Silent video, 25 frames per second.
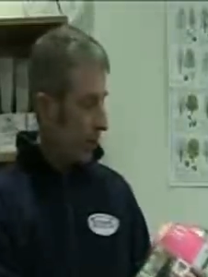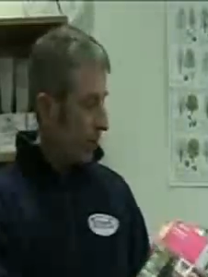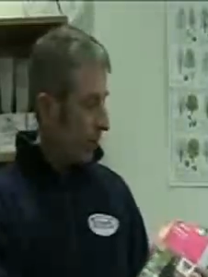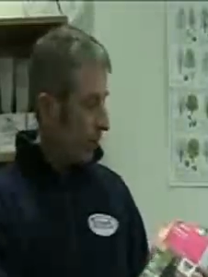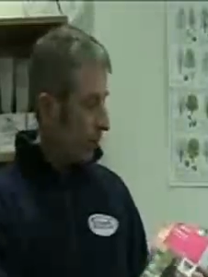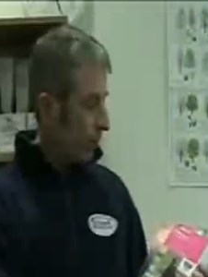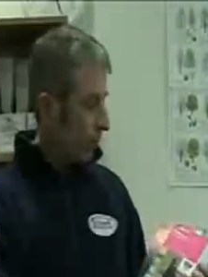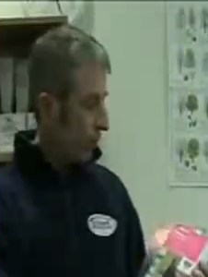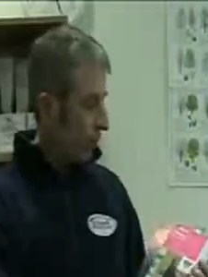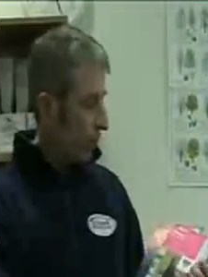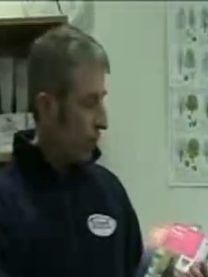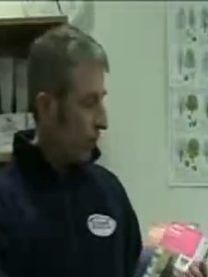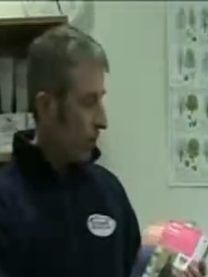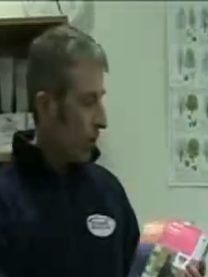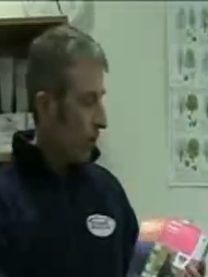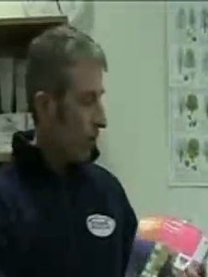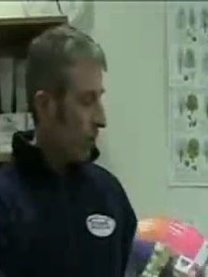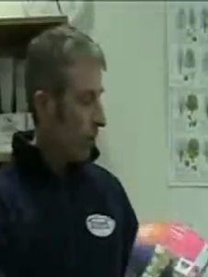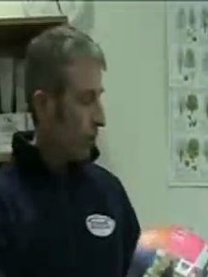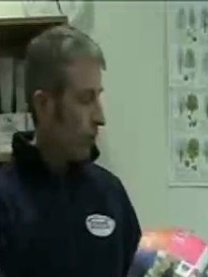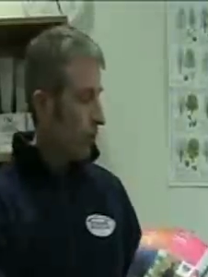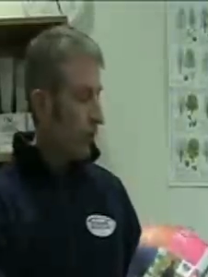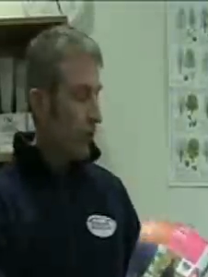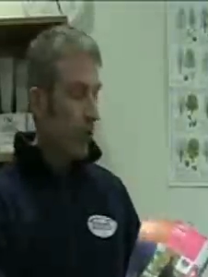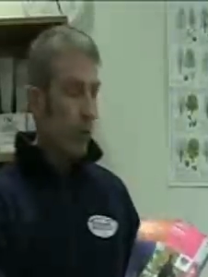These are
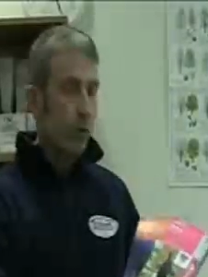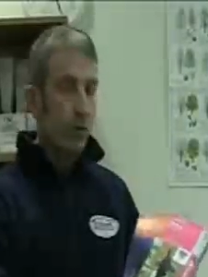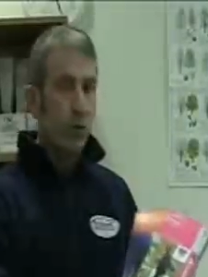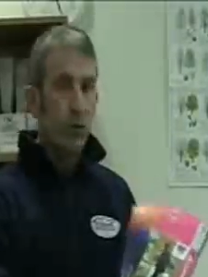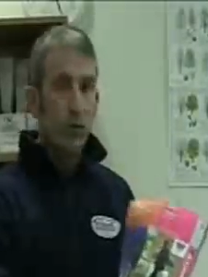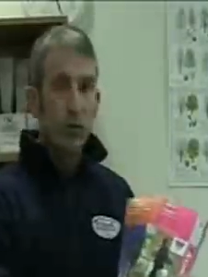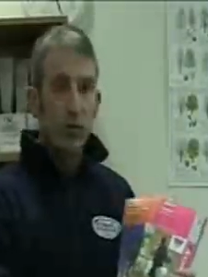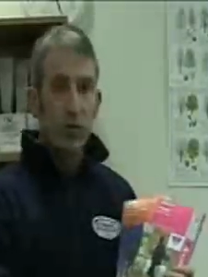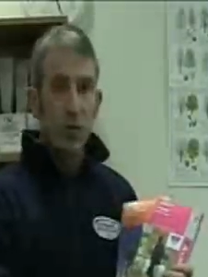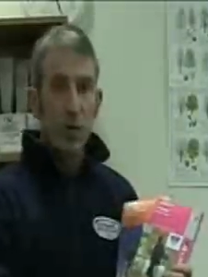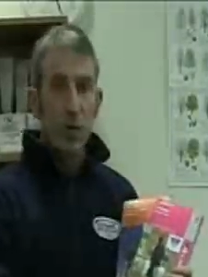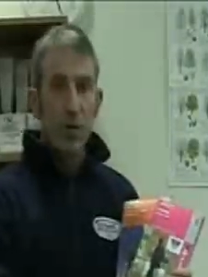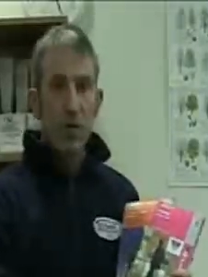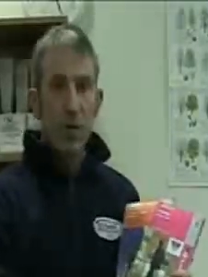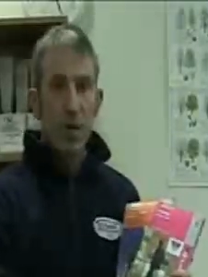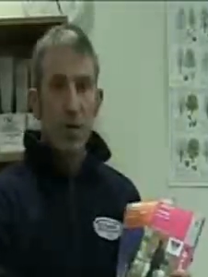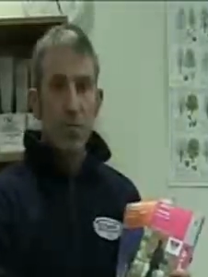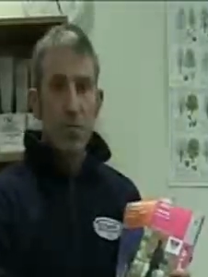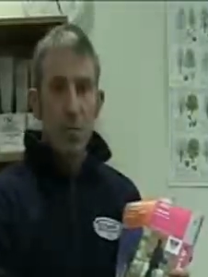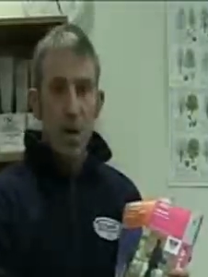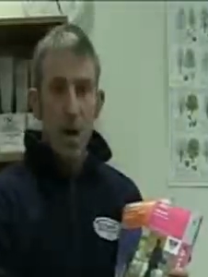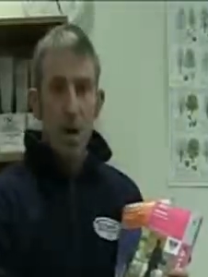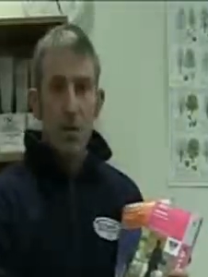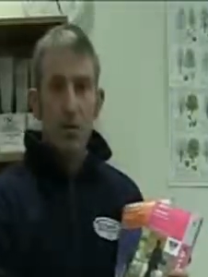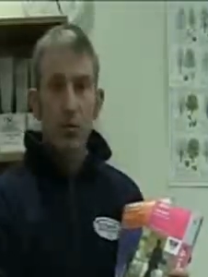examples of Ordnance
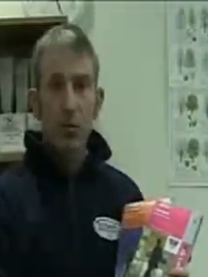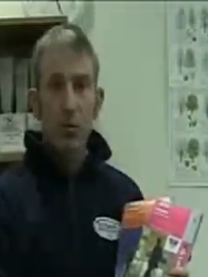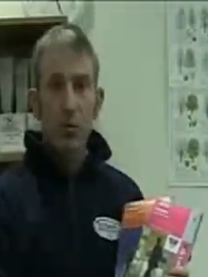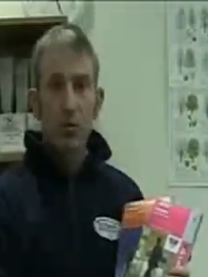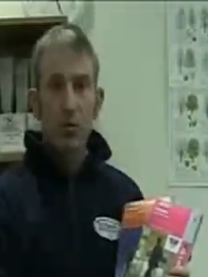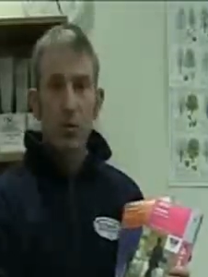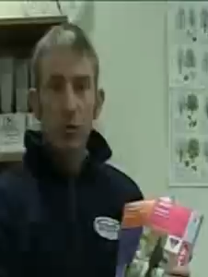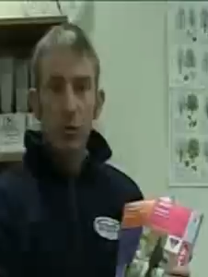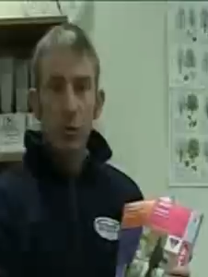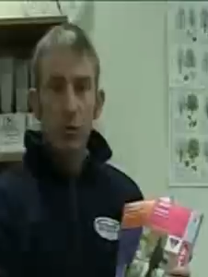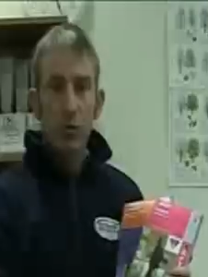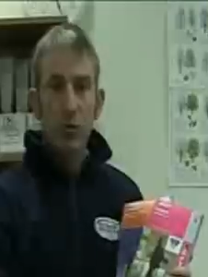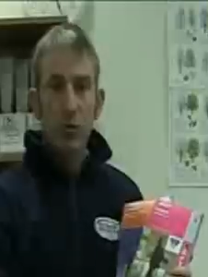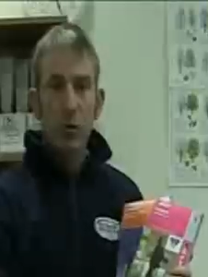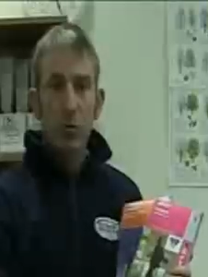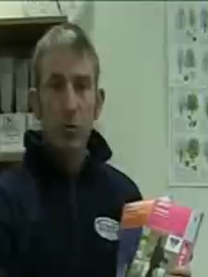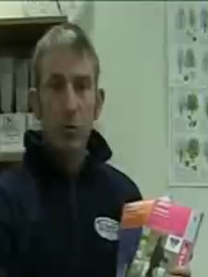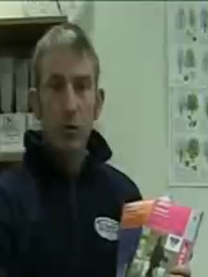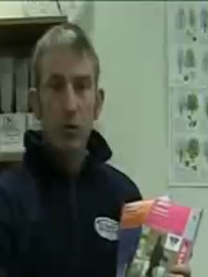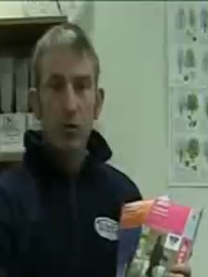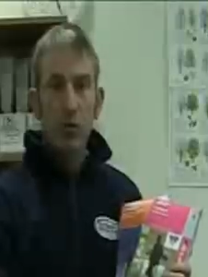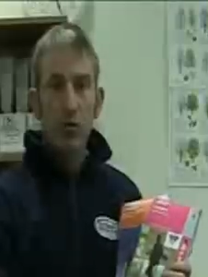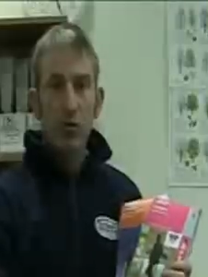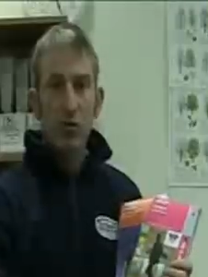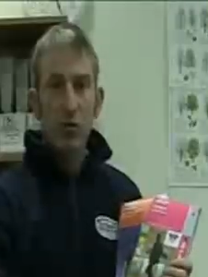Survey maps which use
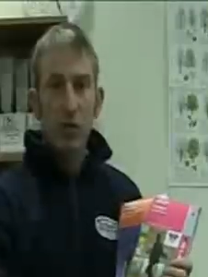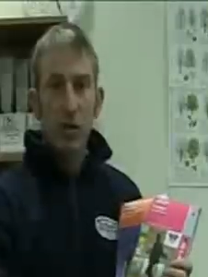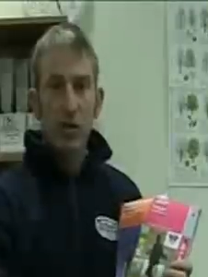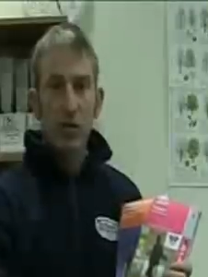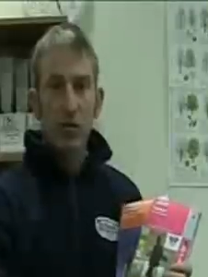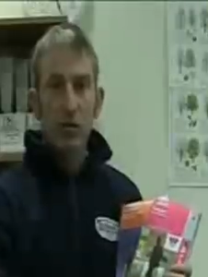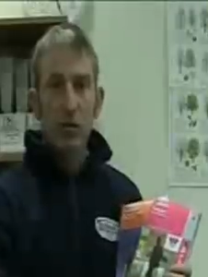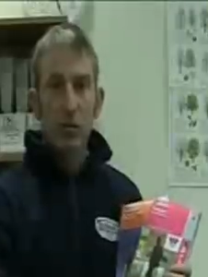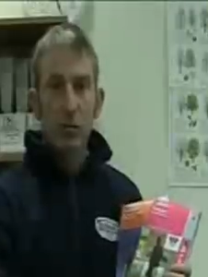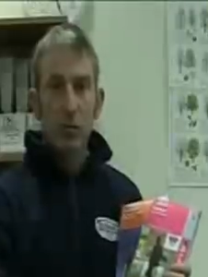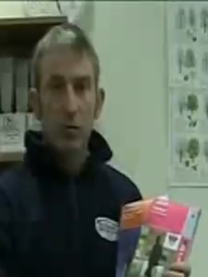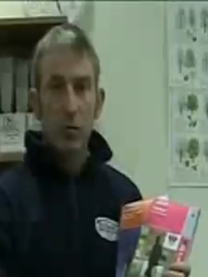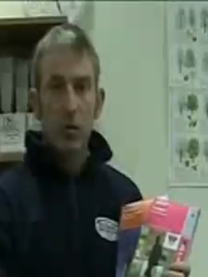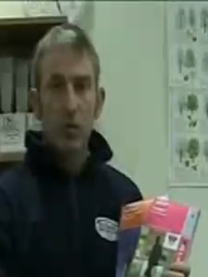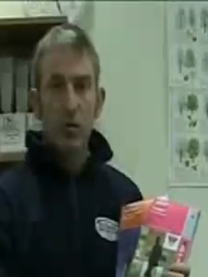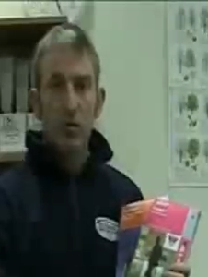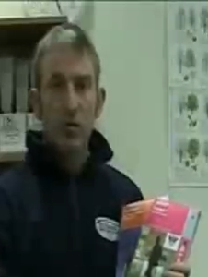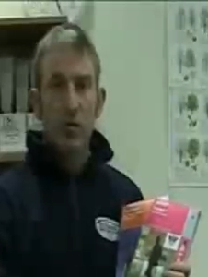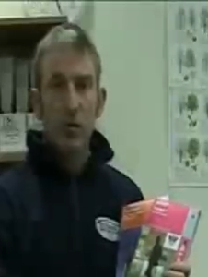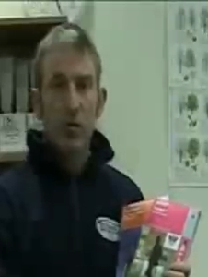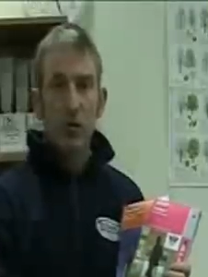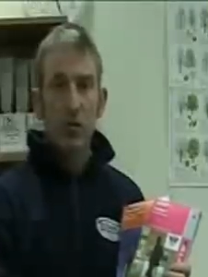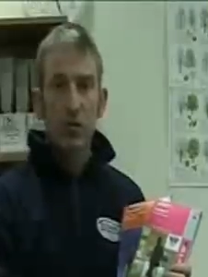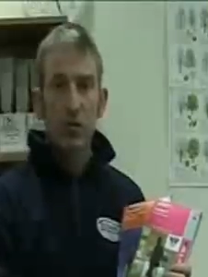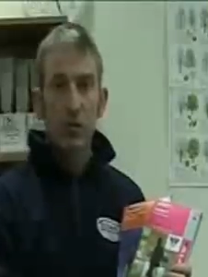the British National
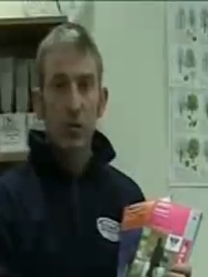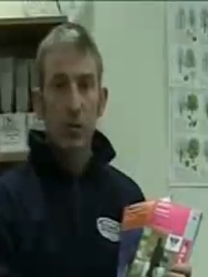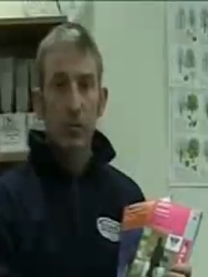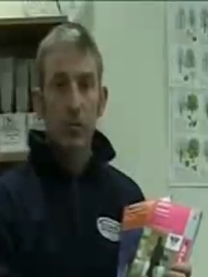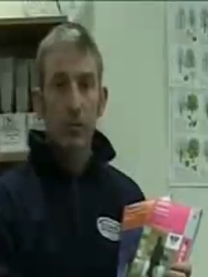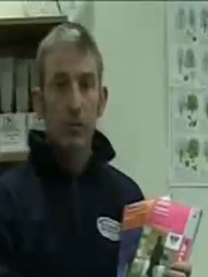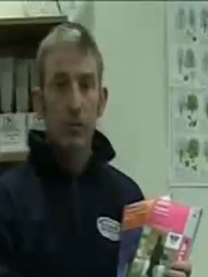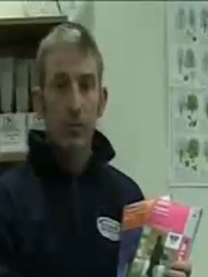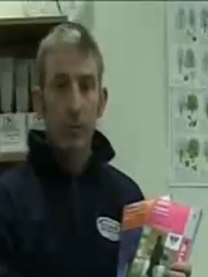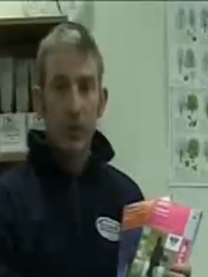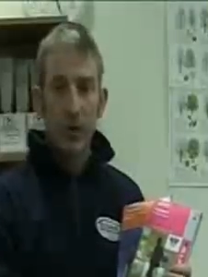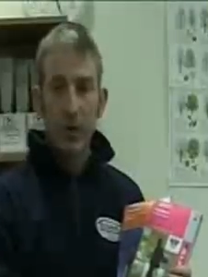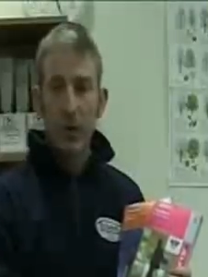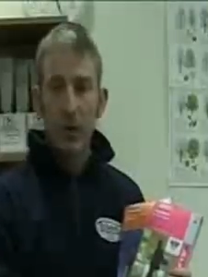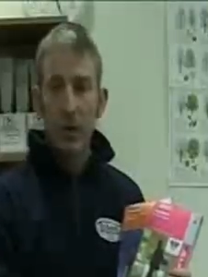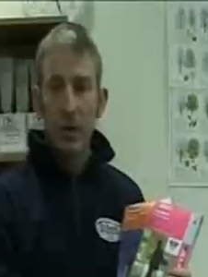Grid System